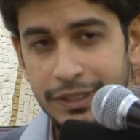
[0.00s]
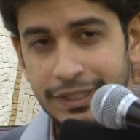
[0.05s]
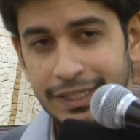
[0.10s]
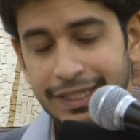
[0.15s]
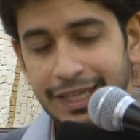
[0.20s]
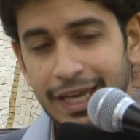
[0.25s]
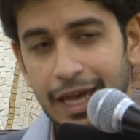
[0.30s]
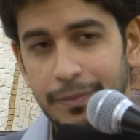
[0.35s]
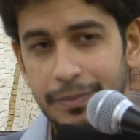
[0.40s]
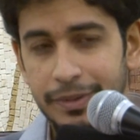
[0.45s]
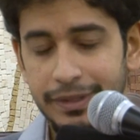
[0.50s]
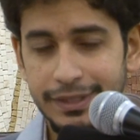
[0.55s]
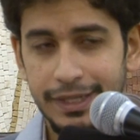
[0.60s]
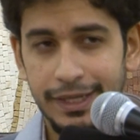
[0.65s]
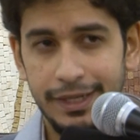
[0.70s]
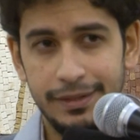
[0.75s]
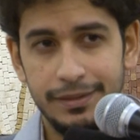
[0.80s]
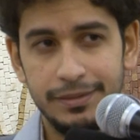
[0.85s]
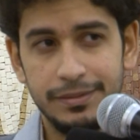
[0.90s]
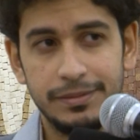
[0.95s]

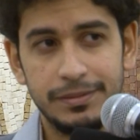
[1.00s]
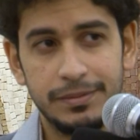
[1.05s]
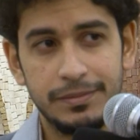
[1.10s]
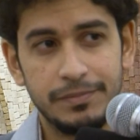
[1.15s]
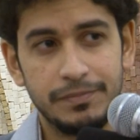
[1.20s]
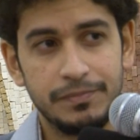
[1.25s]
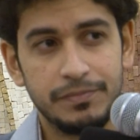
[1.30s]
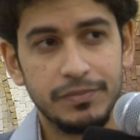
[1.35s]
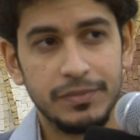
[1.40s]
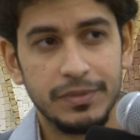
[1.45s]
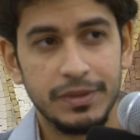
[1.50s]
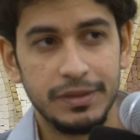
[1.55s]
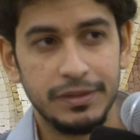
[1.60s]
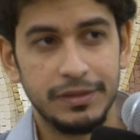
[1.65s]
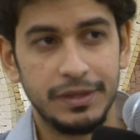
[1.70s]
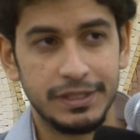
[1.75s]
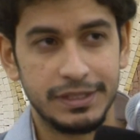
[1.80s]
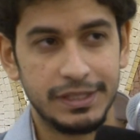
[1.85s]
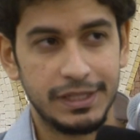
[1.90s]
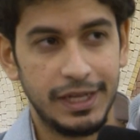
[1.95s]
decapitate
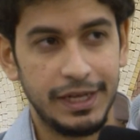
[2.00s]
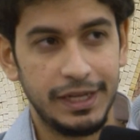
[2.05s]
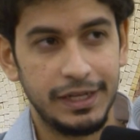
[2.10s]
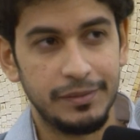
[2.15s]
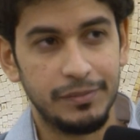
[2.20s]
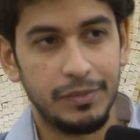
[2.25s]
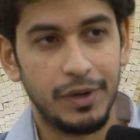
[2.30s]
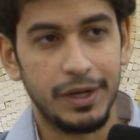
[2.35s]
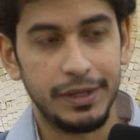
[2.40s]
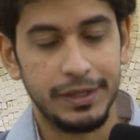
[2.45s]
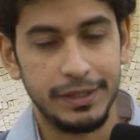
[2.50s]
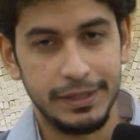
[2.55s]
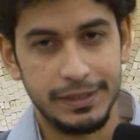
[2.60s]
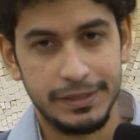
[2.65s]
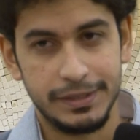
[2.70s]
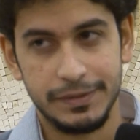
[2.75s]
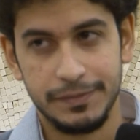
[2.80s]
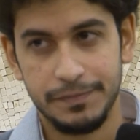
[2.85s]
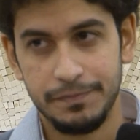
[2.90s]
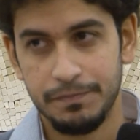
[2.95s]
the slain
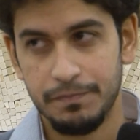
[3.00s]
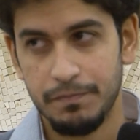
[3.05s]
bodies.